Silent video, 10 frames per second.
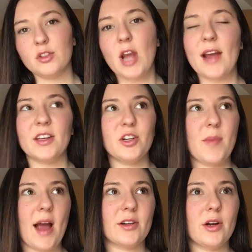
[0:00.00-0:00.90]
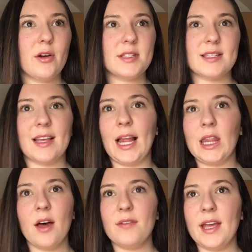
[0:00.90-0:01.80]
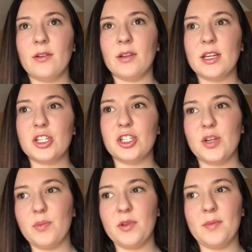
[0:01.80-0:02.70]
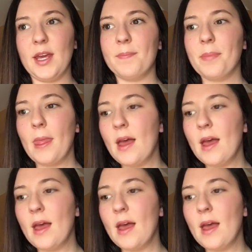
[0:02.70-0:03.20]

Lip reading: Tracking your macros is like a love-hate relationship with me.